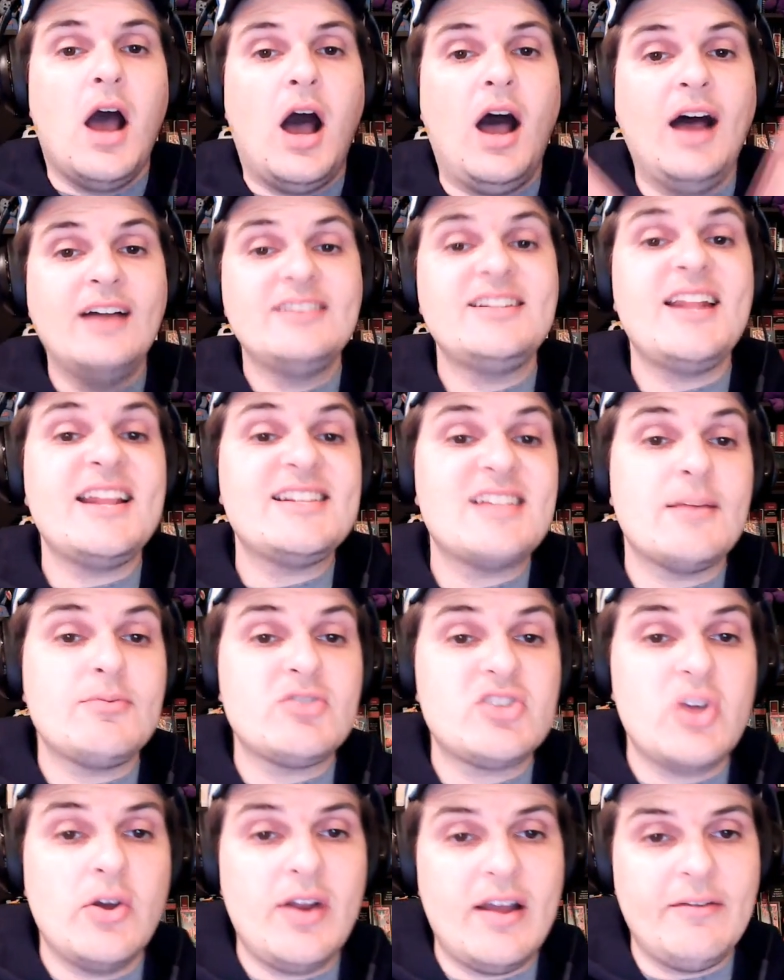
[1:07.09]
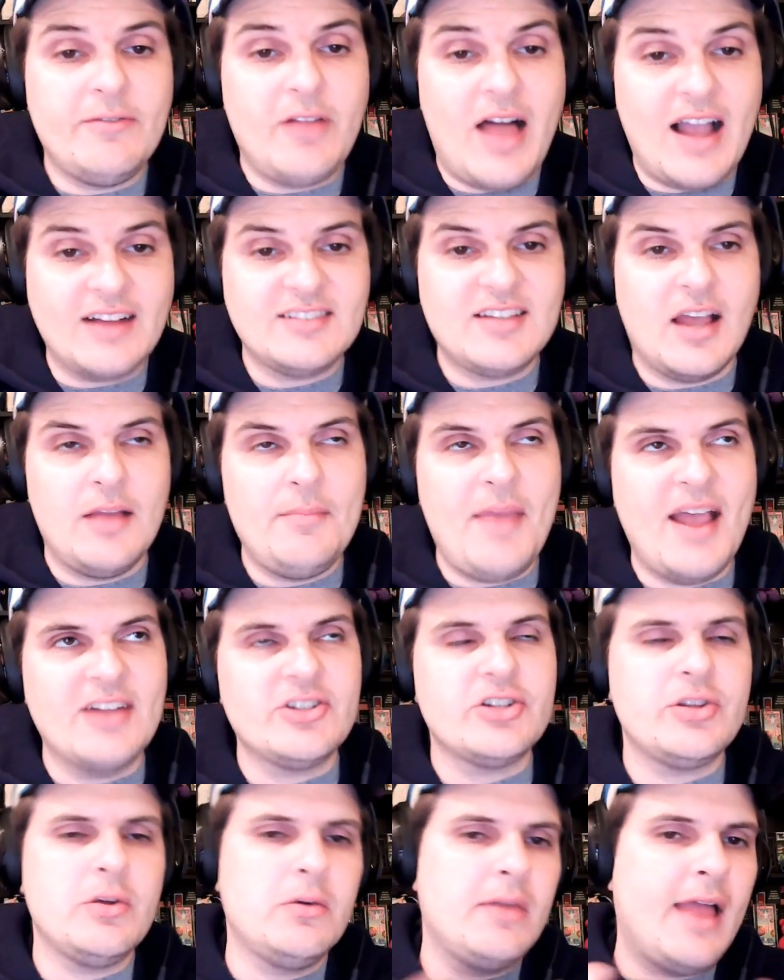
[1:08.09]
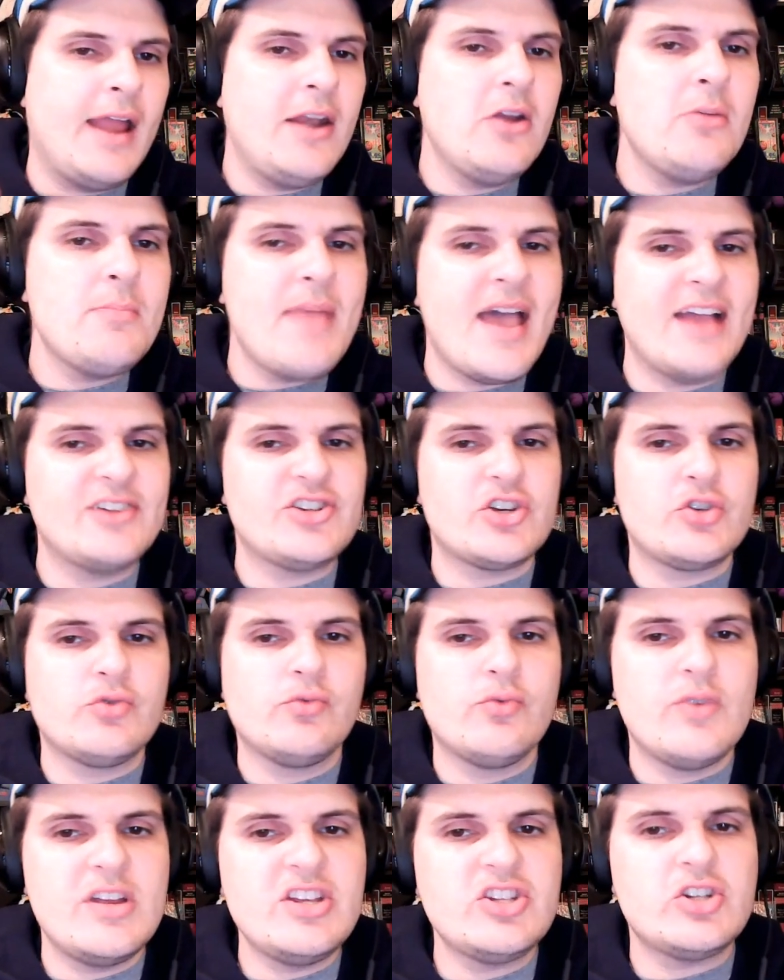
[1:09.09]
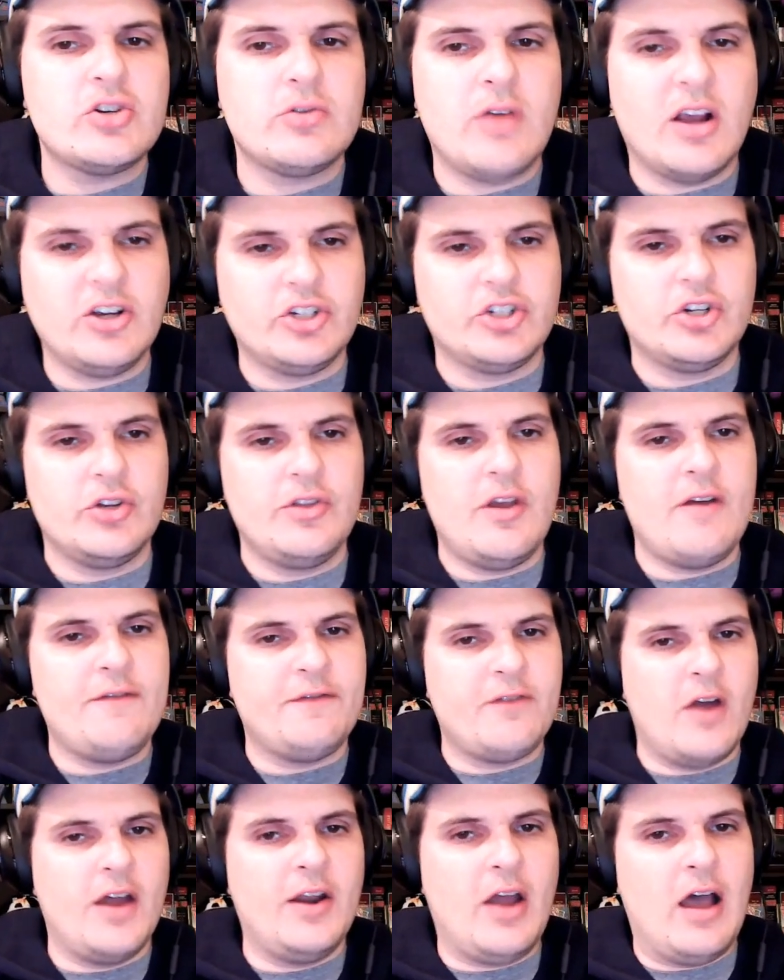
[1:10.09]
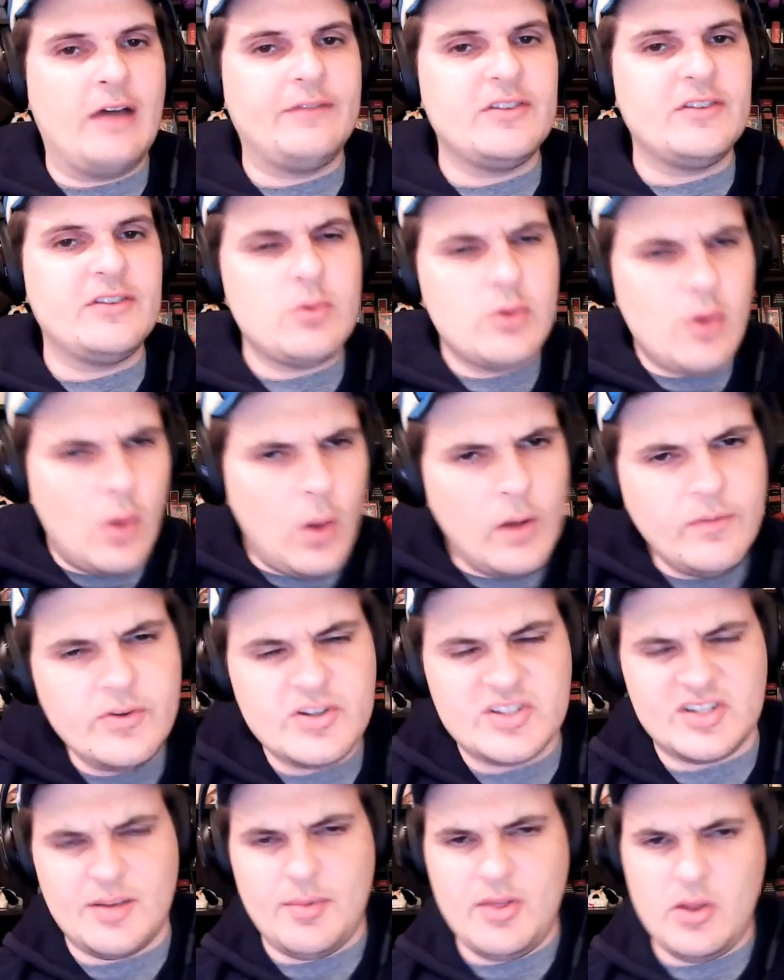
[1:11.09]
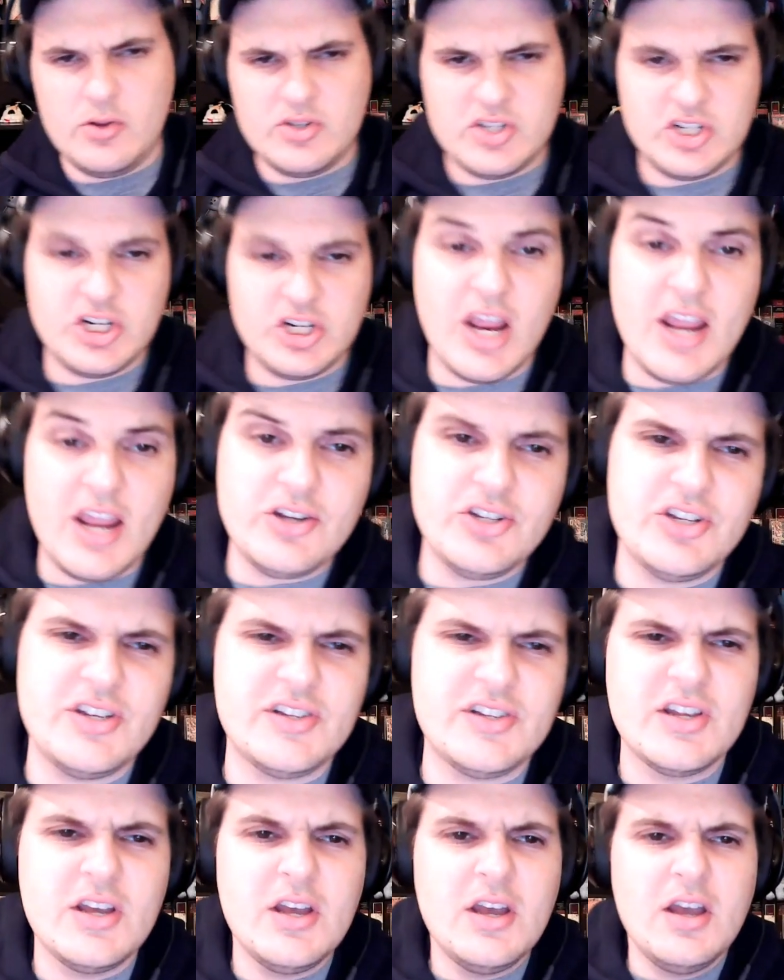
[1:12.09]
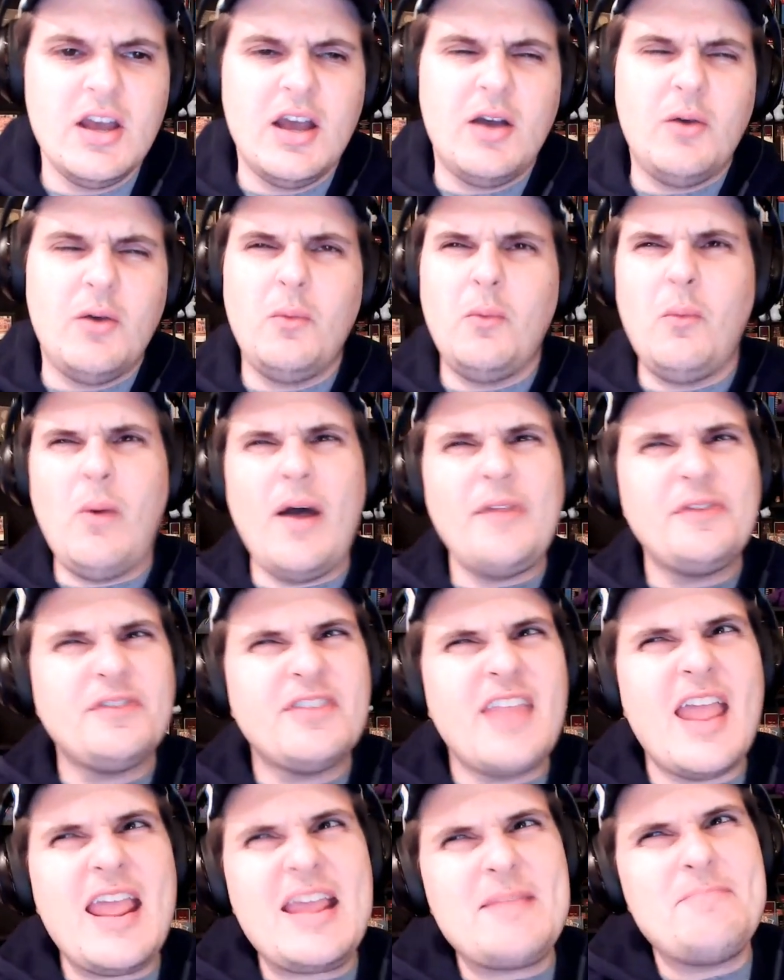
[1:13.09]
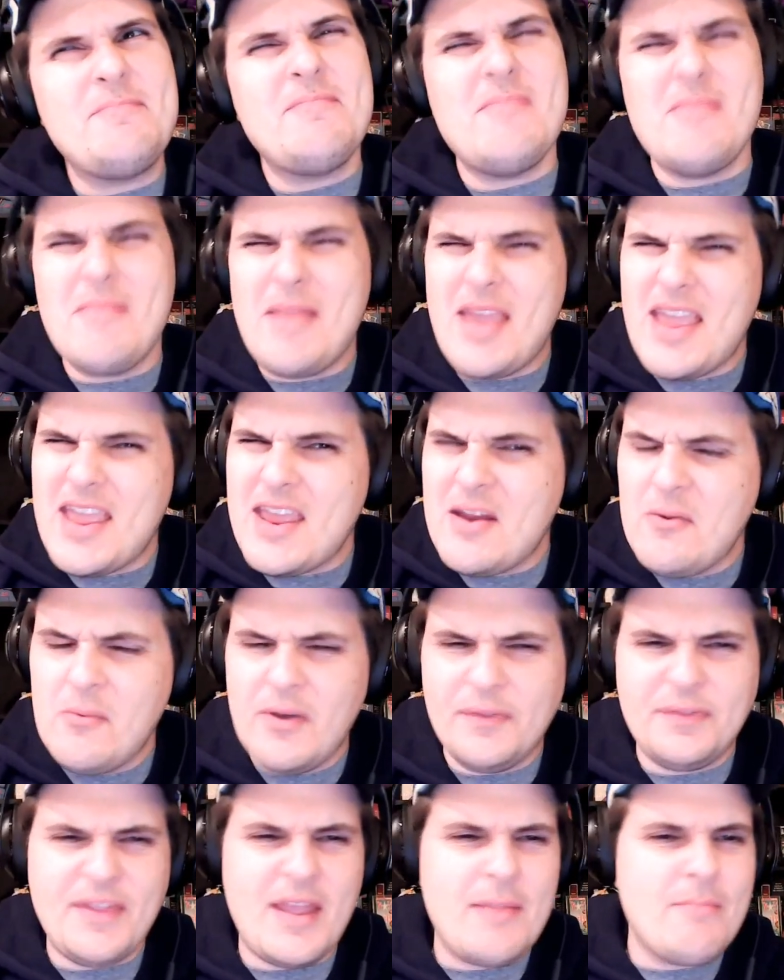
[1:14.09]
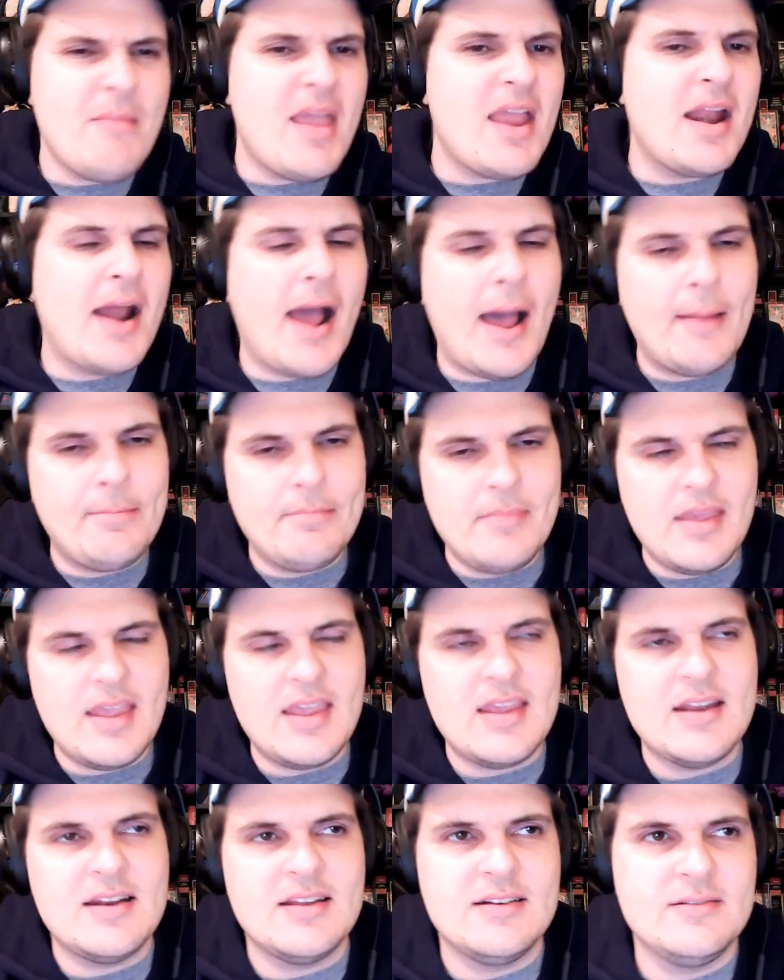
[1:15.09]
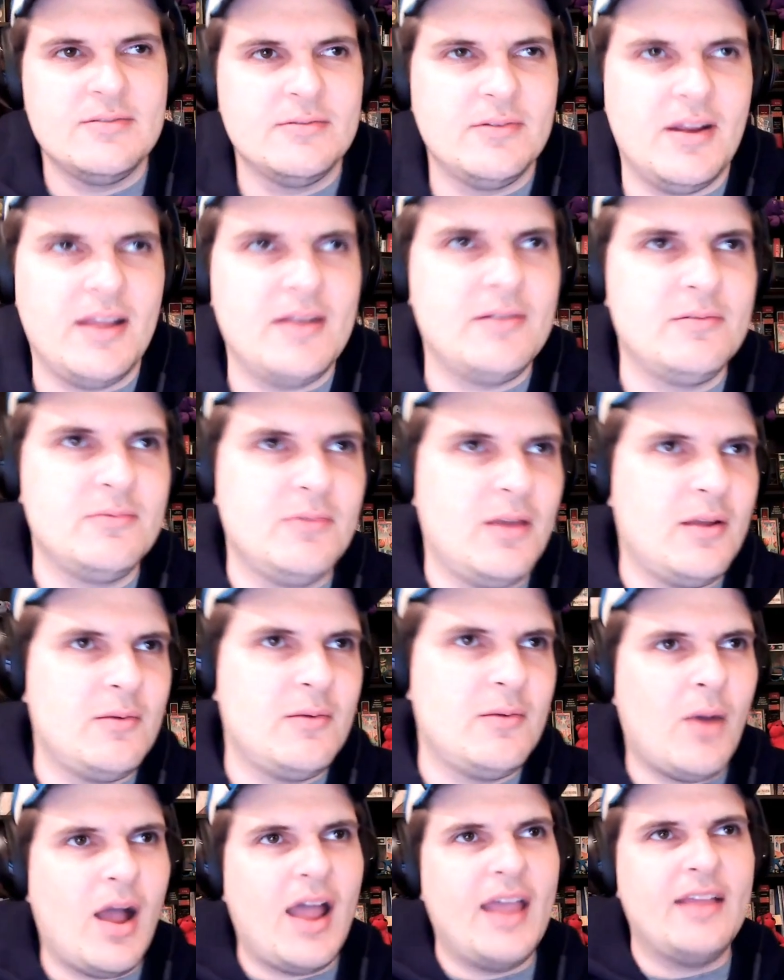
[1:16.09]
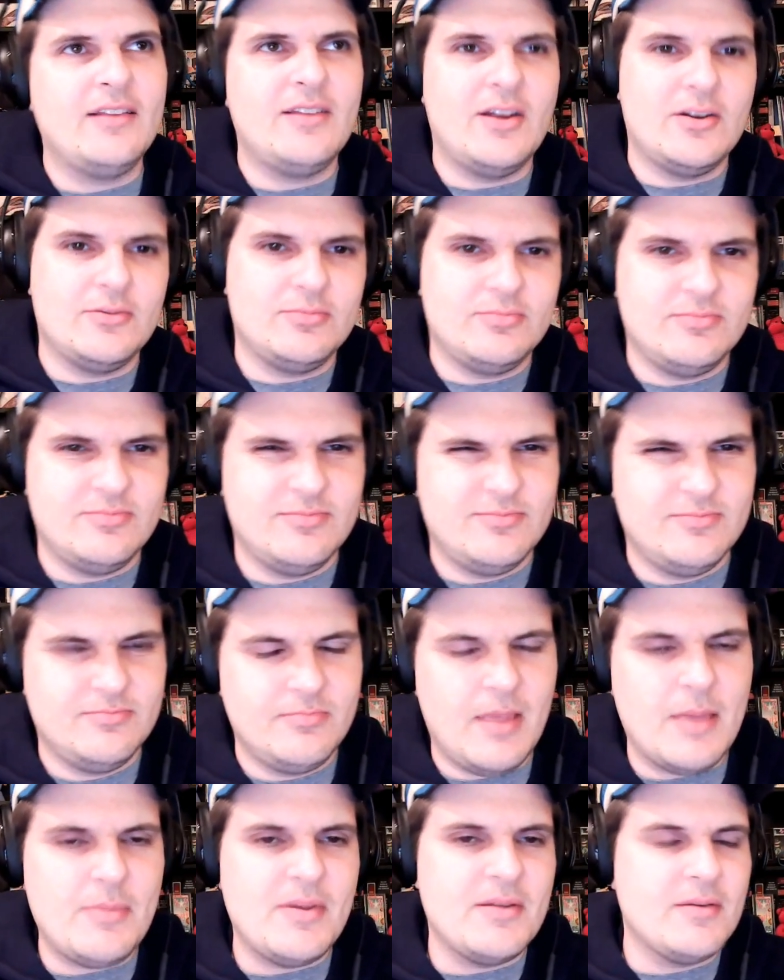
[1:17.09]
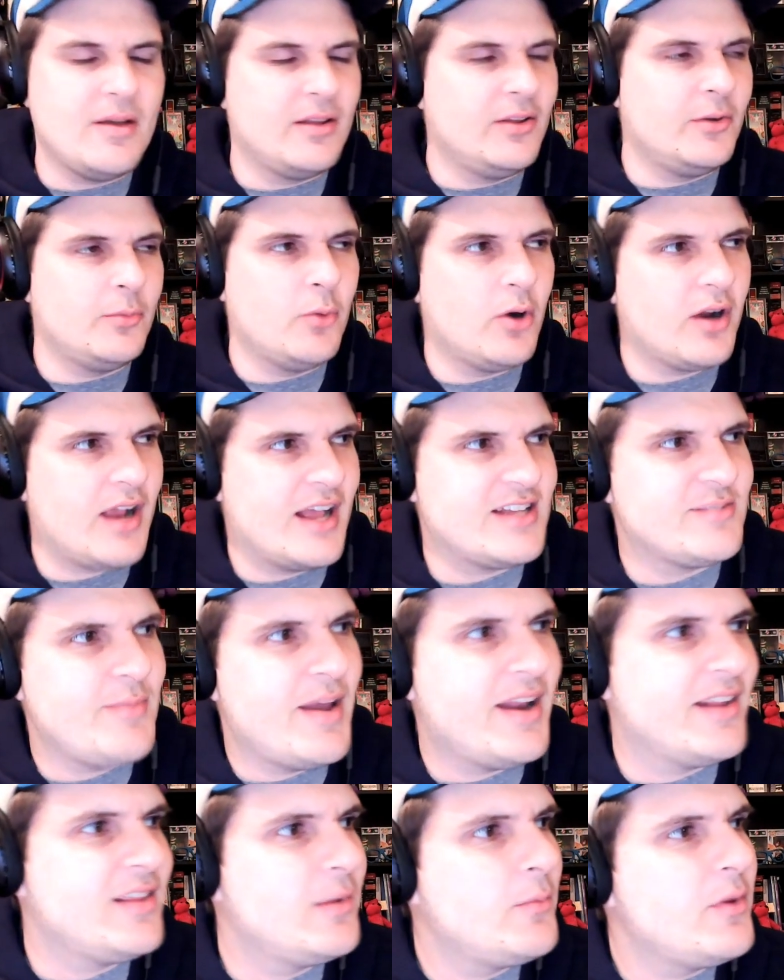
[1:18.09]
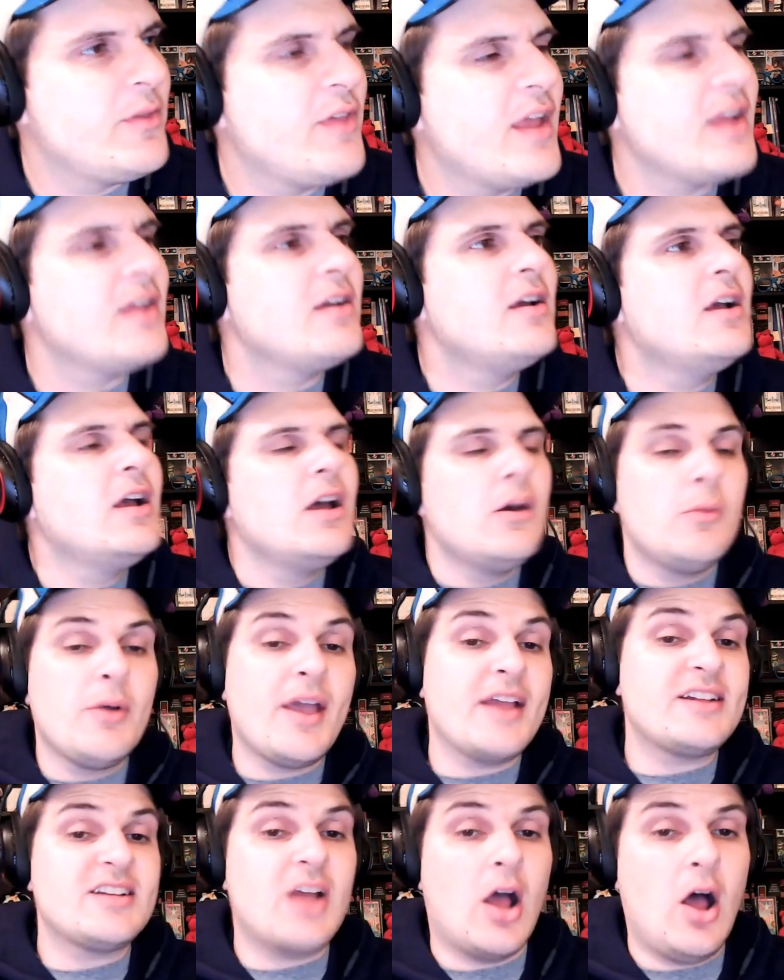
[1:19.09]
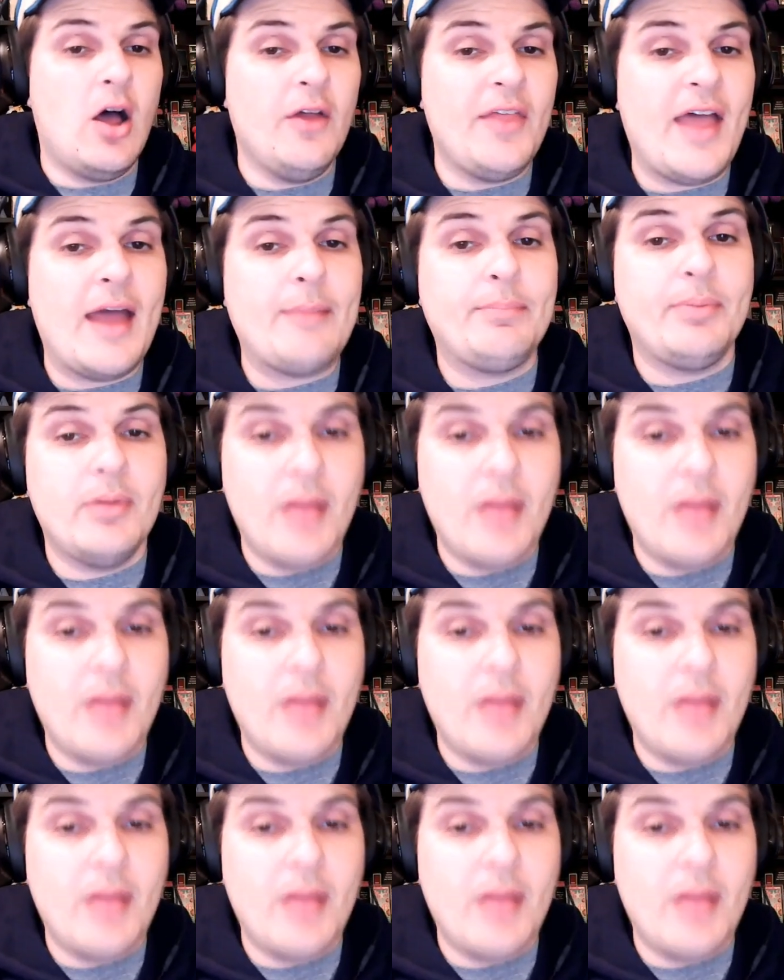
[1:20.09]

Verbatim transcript: On today's episode of Locked On Magic, the Orlando Magic restructure their front office. We'll go over some of those changes, what they mean, what they may not mean, and and and why they're maybe a little more cosmetic than we think. We'll get to all that.